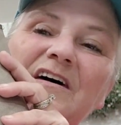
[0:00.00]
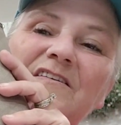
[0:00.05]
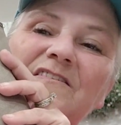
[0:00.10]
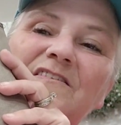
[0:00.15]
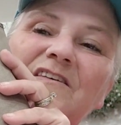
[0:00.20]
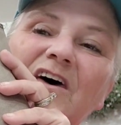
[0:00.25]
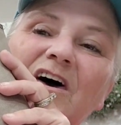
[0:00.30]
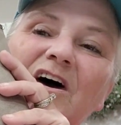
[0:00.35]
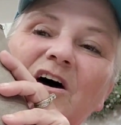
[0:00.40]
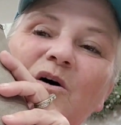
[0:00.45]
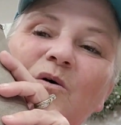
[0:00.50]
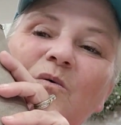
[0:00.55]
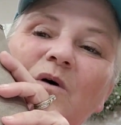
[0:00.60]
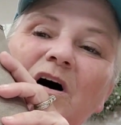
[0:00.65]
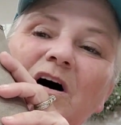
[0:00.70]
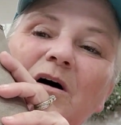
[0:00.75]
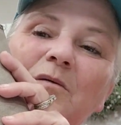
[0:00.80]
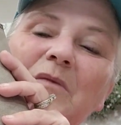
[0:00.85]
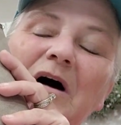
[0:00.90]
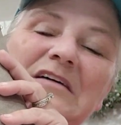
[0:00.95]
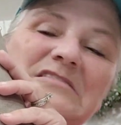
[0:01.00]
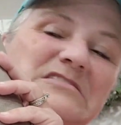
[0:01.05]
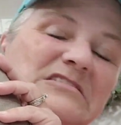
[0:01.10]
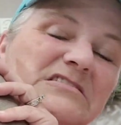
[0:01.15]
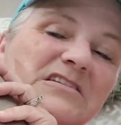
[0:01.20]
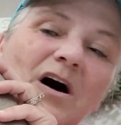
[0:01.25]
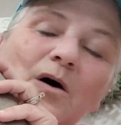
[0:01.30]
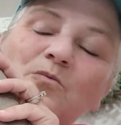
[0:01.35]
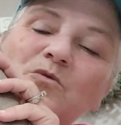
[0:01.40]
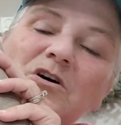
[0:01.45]
So um, I
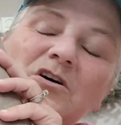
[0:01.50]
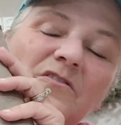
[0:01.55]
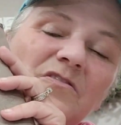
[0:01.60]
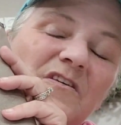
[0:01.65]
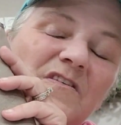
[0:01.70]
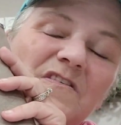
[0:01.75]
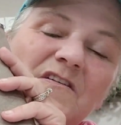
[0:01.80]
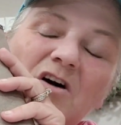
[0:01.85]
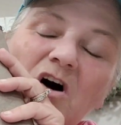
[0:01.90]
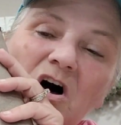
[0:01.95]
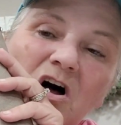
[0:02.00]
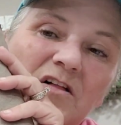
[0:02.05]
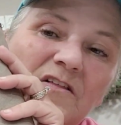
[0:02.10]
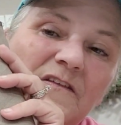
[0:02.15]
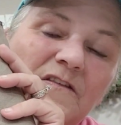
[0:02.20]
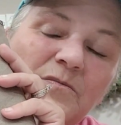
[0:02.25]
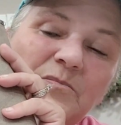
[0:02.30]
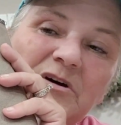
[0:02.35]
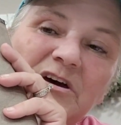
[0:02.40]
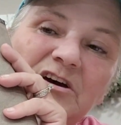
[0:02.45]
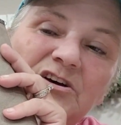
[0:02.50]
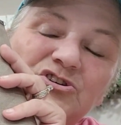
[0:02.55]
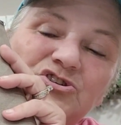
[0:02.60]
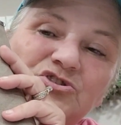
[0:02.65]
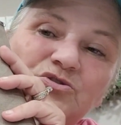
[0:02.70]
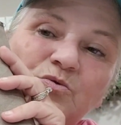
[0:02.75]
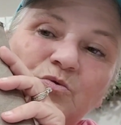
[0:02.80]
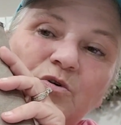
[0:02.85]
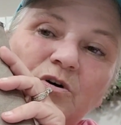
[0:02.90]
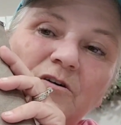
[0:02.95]
did not work on this at all at the
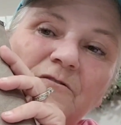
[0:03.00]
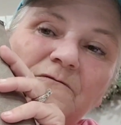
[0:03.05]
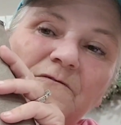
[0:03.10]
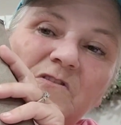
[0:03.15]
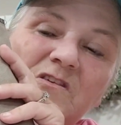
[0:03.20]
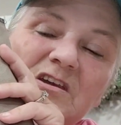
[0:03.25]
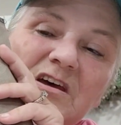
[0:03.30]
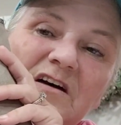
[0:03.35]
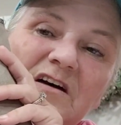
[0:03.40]
beach or for the